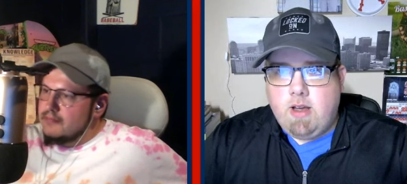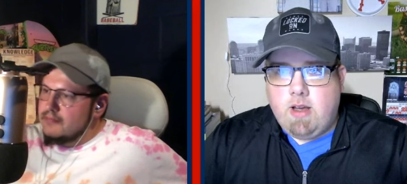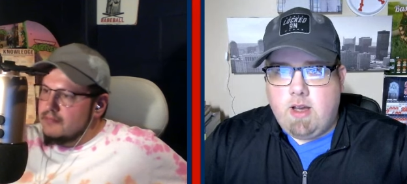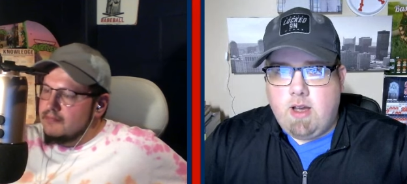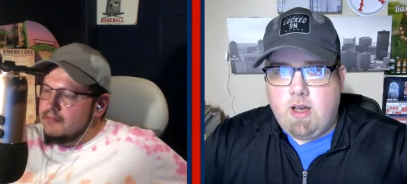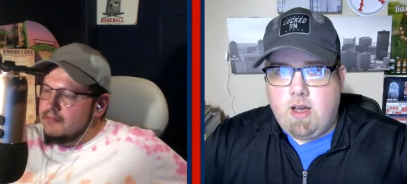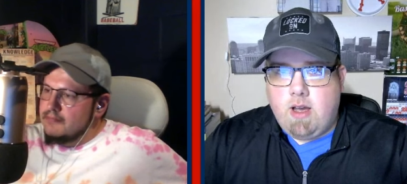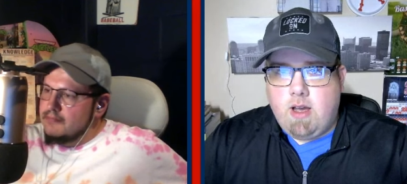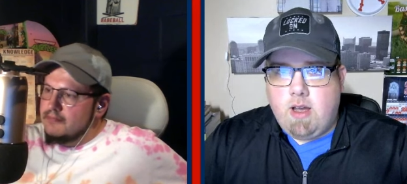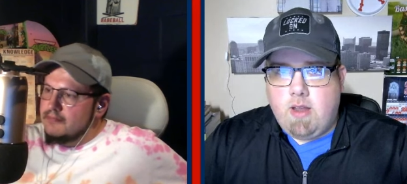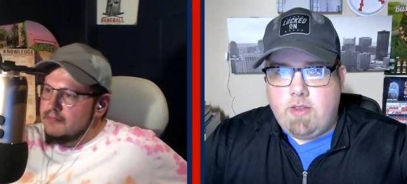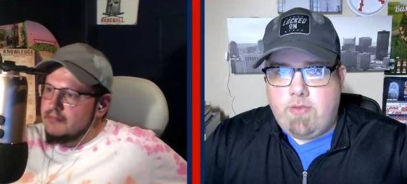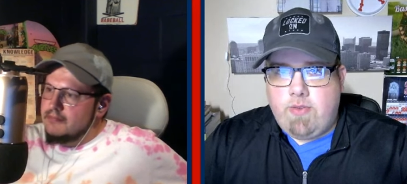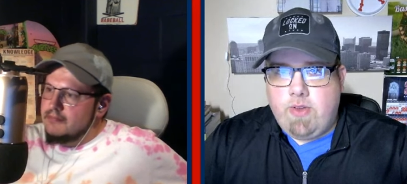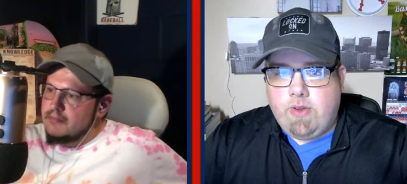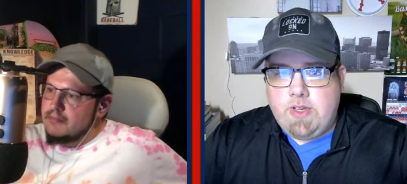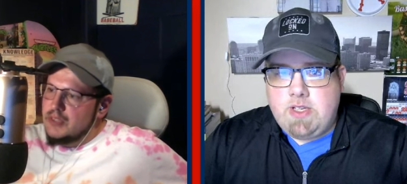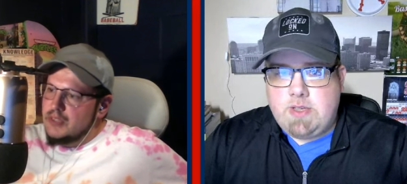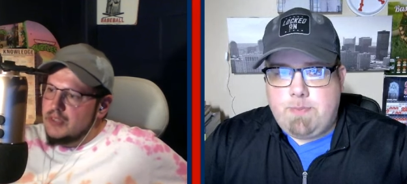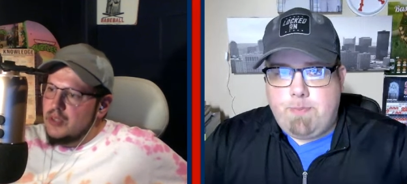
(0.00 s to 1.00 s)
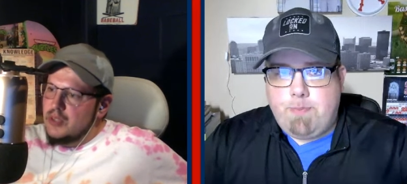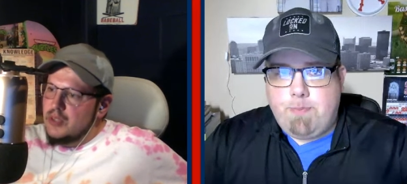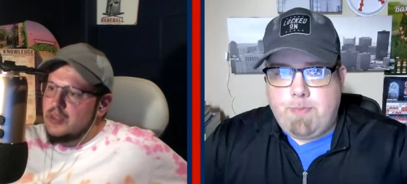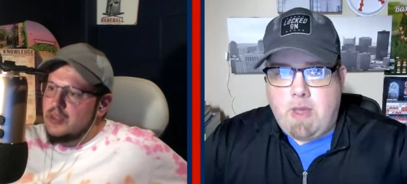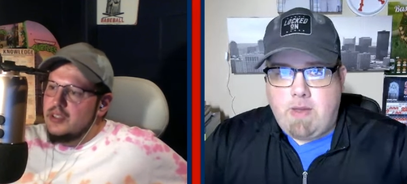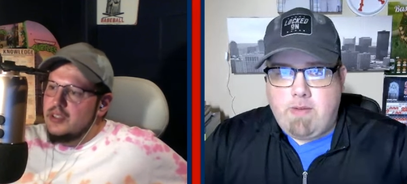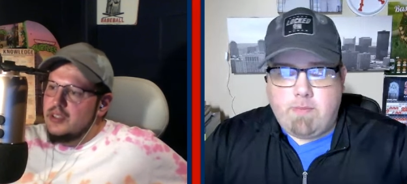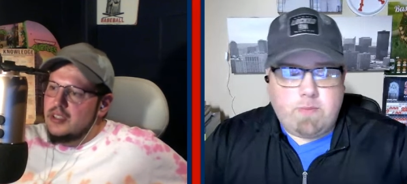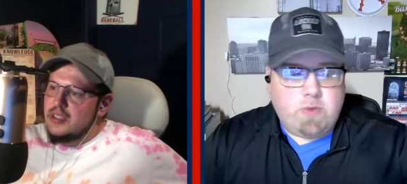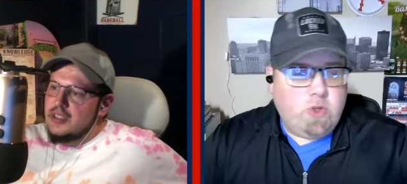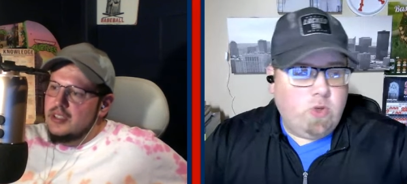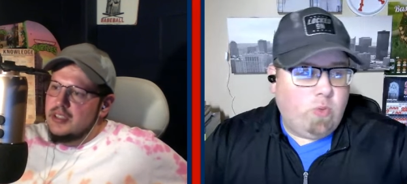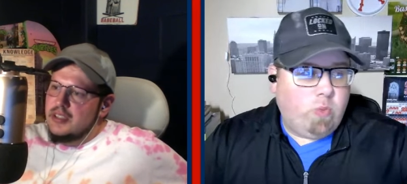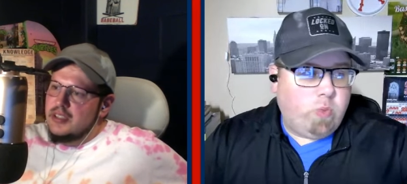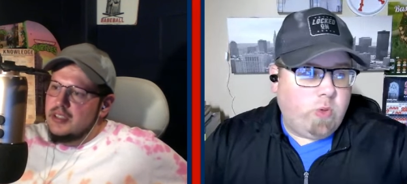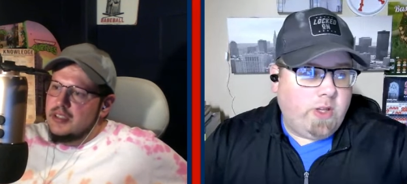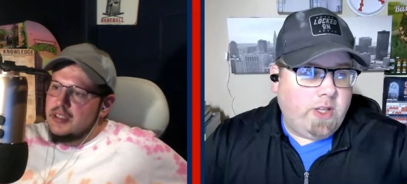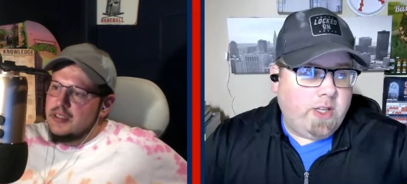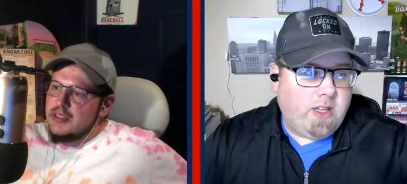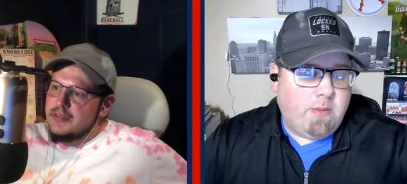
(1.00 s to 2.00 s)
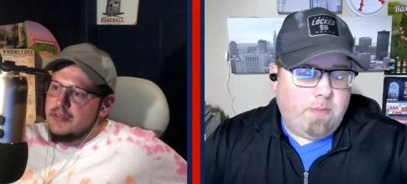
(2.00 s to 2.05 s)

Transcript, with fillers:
Speaker 1: uh, the Phillies gave two really